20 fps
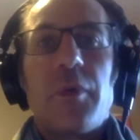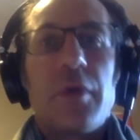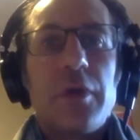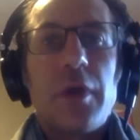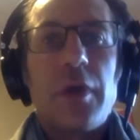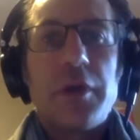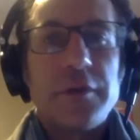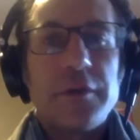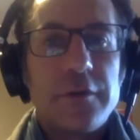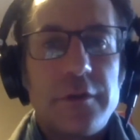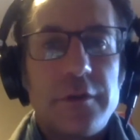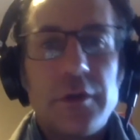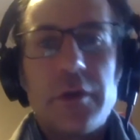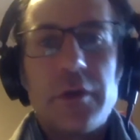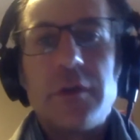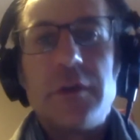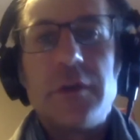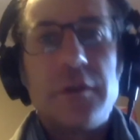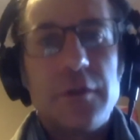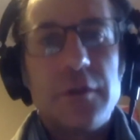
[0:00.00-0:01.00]
not just
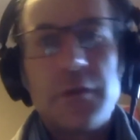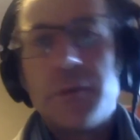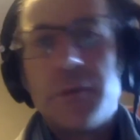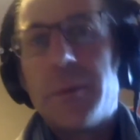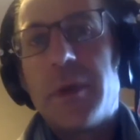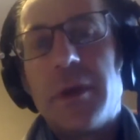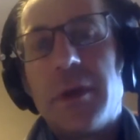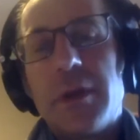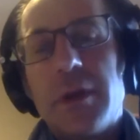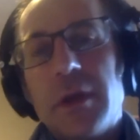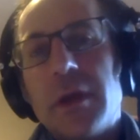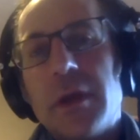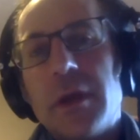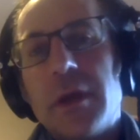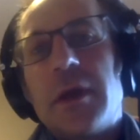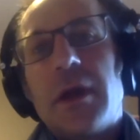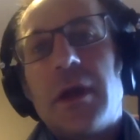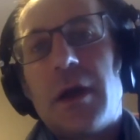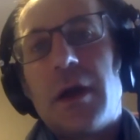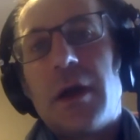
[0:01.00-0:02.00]
yoga teachers, but
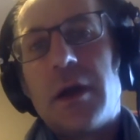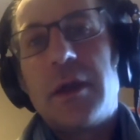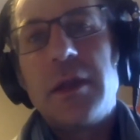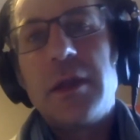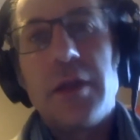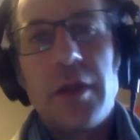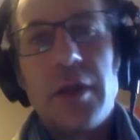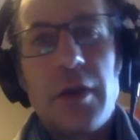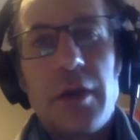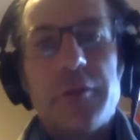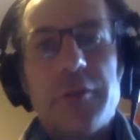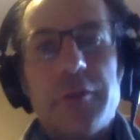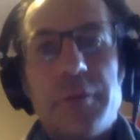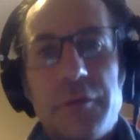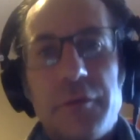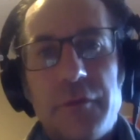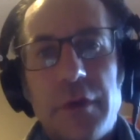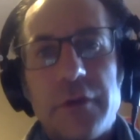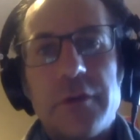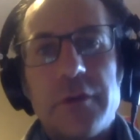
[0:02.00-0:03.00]
healing arts
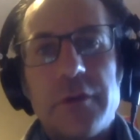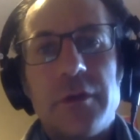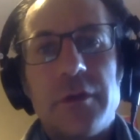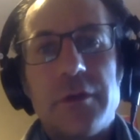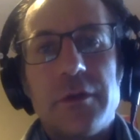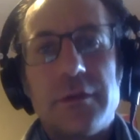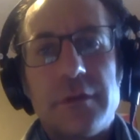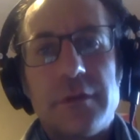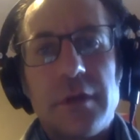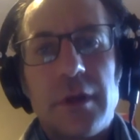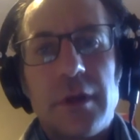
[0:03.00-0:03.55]
professionals